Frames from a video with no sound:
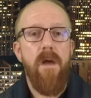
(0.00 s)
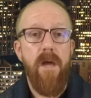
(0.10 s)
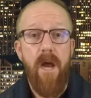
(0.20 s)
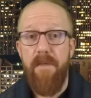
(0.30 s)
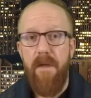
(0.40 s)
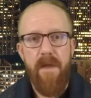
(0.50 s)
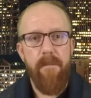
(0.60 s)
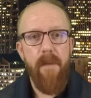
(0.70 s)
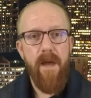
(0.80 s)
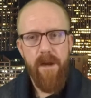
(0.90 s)
and I thought
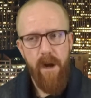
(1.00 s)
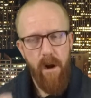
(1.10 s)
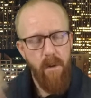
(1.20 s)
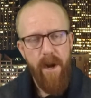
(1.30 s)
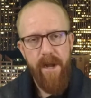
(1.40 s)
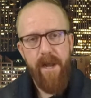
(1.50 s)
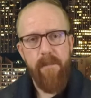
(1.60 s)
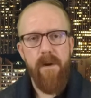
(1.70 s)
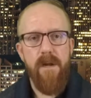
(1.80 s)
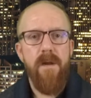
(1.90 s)
they meant an R
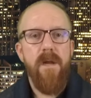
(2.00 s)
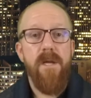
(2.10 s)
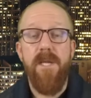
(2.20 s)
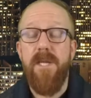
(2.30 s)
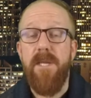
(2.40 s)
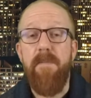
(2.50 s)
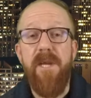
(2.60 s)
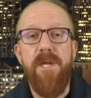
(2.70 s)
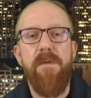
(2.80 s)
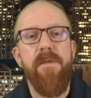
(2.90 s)
rating. But since it's
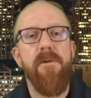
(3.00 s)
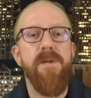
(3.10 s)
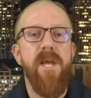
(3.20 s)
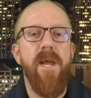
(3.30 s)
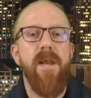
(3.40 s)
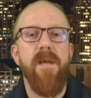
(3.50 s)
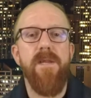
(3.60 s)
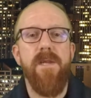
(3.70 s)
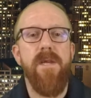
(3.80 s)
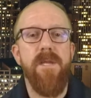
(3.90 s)
P G thirteen,
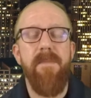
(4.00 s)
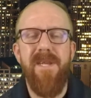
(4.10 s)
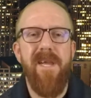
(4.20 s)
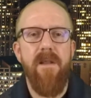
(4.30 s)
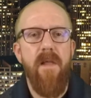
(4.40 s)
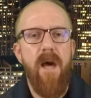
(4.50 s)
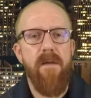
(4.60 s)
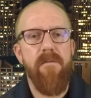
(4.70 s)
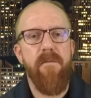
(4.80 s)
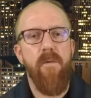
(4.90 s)
it's it's missing a lot
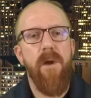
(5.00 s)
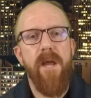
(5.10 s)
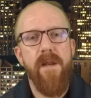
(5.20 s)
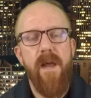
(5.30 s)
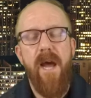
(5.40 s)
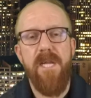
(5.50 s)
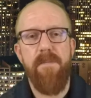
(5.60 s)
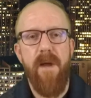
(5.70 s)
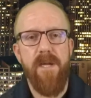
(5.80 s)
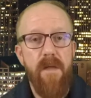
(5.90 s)
of great
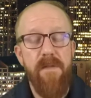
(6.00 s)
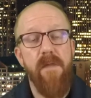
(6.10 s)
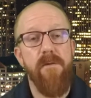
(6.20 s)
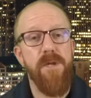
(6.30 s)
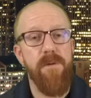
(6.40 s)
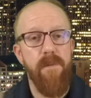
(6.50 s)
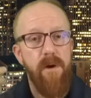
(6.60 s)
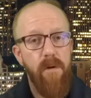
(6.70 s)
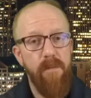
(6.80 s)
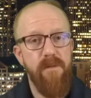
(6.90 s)
aspects that the other
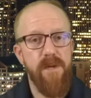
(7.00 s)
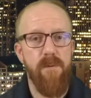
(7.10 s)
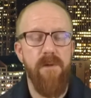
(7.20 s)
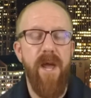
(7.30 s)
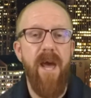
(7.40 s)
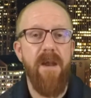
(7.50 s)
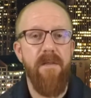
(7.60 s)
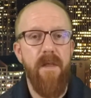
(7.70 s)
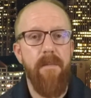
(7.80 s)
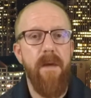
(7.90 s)
superhero movies really had
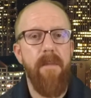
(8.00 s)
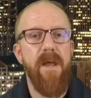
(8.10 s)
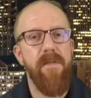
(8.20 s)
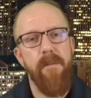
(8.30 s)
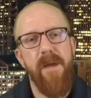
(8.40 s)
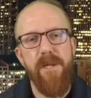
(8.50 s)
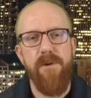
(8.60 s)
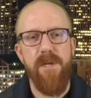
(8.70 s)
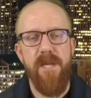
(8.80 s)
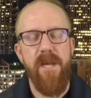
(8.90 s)
in them that made them
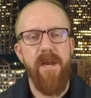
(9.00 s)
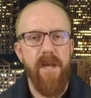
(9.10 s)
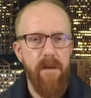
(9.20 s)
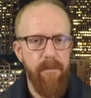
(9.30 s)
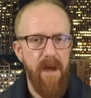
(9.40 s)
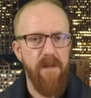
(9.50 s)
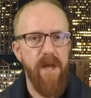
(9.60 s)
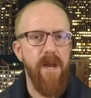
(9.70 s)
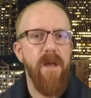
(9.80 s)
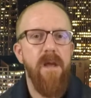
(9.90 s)
interesting and
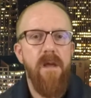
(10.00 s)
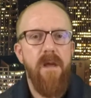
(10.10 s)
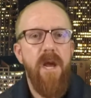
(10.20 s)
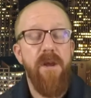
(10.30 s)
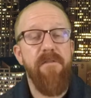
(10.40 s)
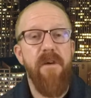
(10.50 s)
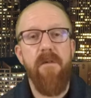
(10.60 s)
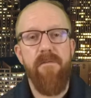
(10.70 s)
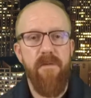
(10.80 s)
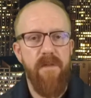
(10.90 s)
compelling, and he
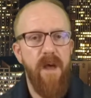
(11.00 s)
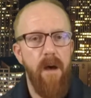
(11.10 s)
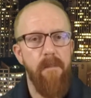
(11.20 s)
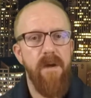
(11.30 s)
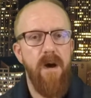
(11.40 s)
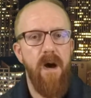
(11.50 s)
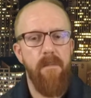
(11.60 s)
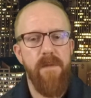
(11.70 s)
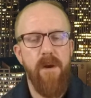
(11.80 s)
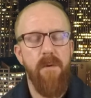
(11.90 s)
felt for them.
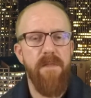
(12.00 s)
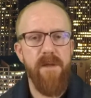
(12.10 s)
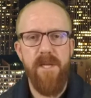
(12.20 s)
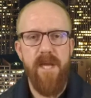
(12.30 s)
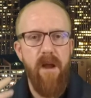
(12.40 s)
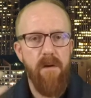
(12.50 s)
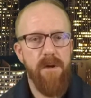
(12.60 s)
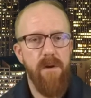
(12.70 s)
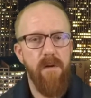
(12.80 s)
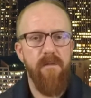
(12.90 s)
Um, you know, with this
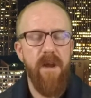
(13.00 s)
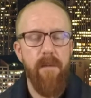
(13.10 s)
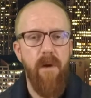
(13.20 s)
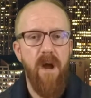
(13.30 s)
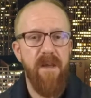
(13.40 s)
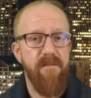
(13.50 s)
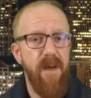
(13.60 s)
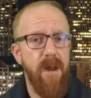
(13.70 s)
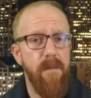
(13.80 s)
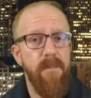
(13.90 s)
character of Eddie Brock and
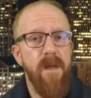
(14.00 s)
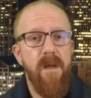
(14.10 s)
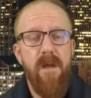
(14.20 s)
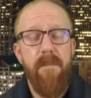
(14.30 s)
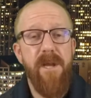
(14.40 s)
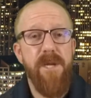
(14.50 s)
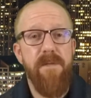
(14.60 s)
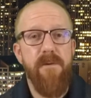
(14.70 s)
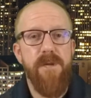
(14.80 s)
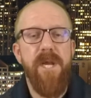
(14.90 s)
Venom, P G
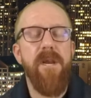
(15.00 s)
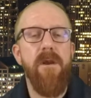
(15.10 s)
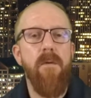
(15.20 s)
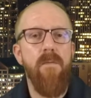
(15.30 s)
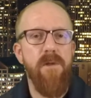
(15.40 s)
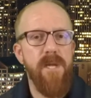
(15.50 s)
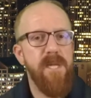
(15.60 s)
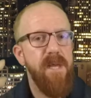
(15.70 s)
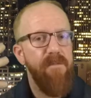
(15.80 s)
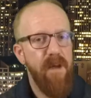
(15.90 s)
thirteen, you don't really
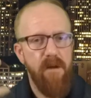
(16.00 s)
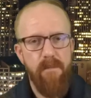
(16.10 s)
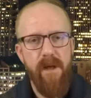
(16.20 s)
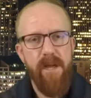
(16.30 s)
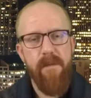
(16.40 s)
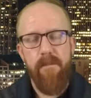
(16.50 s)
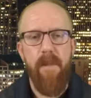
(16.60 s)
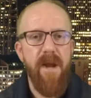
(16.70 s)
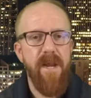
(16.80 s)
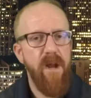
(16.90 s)
see Venom like
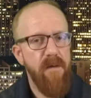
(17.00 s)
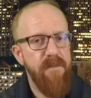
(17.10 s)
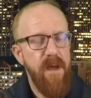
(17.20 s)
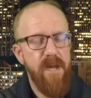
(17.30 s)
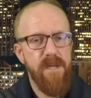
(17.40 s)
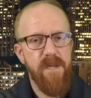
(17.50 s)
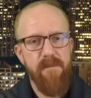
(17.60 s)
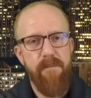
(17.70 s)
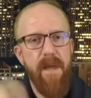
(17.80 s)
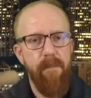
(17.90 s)
biting off heads
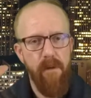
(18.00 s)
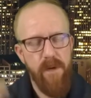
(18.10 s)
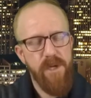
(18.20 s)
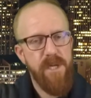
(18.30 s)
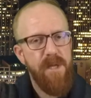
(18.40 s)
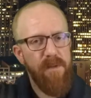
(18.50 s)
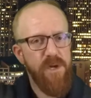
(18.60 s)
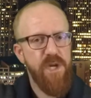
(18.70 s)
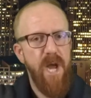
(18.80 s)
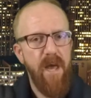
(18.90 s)
of people. You just see the
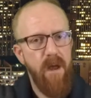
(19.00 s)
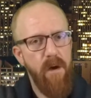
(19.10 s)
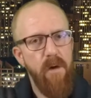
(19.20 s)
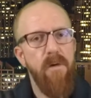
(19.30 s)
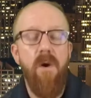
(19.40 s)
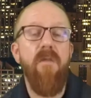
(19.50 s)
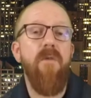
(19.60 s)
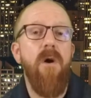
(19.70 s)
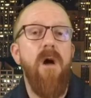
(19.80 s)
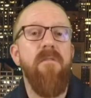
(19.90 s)
shadow.
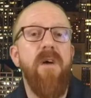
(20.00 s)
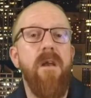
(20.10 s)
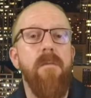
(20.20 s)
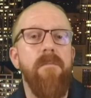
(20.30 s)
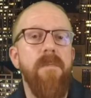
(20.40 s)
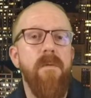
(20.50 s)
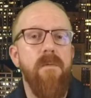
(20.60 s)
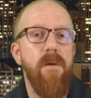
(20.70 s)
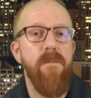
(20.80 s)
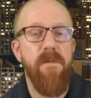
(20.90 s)
Overall, Venom,
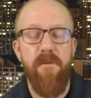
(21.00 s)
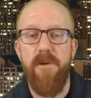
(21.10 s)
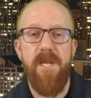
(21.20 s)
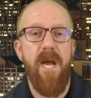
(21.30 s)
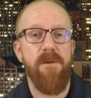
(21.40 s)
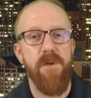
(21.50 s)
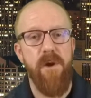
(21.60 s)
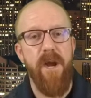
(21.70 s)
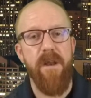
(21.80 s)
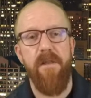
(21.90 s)
it, the first act was
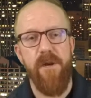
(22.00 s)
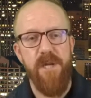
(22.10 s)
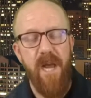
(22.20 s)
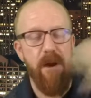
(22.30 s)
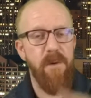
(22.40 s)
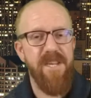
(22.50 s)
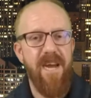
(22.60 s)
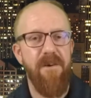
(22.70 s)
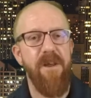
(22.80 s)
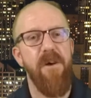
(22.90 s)
great, and then it just kind of went
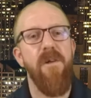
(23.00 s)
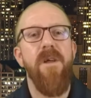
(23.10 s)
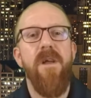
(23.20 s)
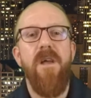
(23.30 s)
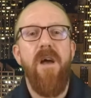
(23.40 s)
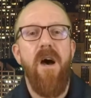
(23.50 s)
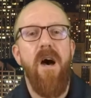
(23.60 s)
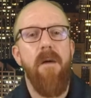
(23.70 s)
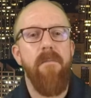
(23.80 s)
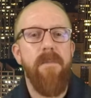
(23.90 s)
downhill.
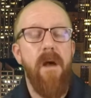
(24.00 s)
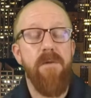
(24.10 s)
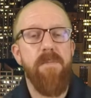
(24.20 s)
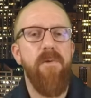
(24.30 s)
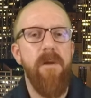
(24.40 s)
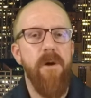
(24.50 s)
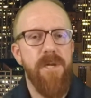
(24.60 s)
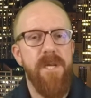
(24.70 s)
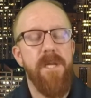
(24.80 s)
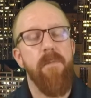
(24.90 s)
Um, I was pretty
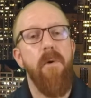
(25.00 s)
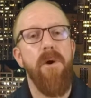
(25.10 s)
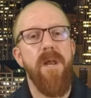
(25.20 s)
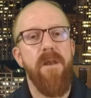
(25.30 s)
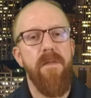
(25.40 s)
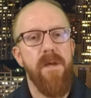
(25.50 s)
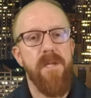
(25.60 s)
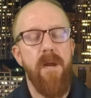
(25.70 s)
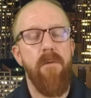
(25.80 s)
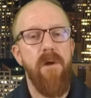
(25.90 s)
much disappointed in
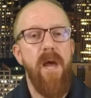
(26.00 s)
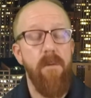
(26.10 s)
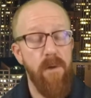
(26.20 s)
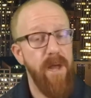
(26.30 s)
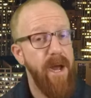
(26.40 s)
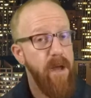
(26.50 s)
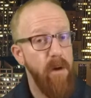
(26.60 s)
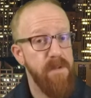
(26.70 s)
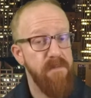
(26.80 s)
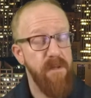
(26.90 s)
this. I re had really high
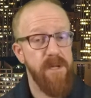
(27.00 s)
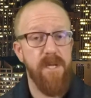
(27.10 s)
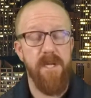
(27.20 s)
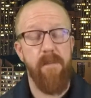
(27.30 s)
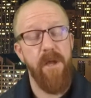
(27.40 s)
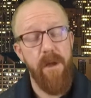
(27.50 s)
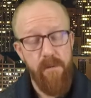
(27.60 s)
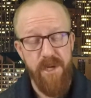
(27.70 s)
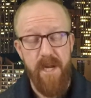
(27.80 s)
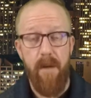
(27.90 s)
hopes for this because I'm a
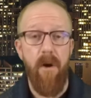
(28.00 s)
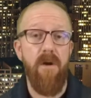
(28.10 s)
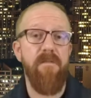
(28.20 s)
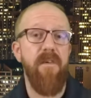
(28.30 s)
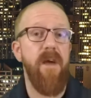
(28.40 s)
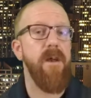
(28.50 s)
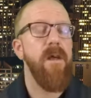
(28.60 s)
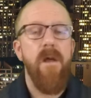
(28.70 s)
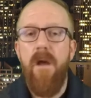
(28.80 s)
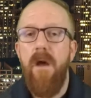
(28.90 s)
huge Tom Hardy fan.
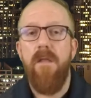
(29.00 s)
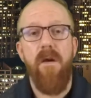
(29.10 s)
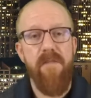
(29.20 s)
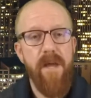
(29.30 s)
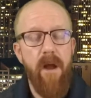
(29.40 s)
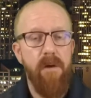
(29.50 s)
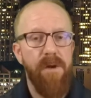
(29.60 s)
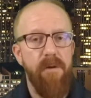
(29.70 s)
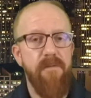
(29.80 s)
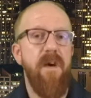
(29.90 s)
Love the
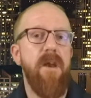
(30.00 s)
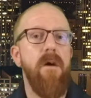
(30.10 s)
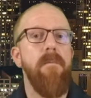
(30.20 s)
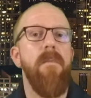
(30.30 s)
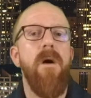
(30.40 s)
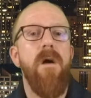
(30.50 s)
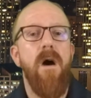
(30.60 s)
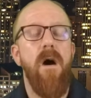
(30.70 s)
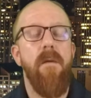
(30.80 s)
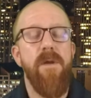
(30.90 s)
character of Venom.
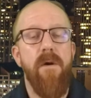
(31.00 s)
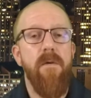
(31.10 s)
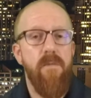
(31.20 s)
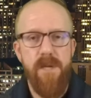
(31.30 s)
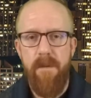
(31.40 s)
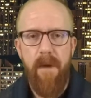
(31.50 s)
Um, you know, Riz